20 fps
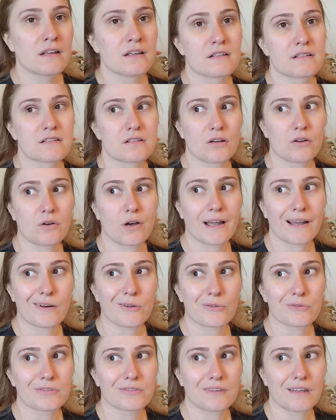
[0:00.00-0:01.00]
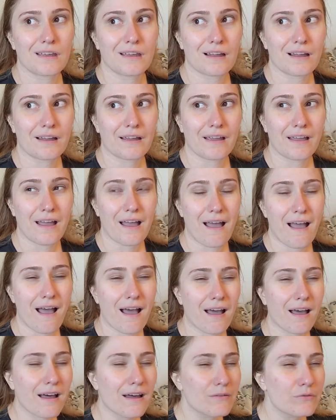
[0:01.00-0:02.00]
So I don't think I
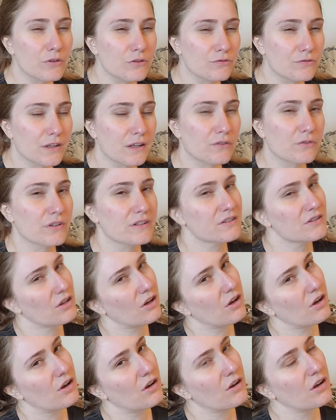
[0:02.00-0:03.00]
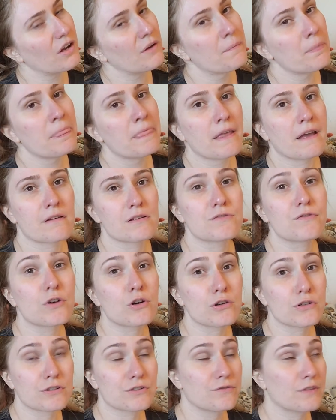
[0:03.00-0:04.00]
have a favorite song. As
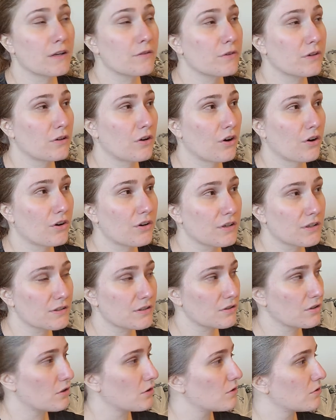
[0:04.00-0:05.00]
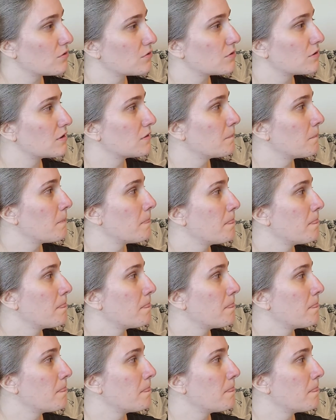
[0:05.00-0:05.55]
far as favorite artist goes,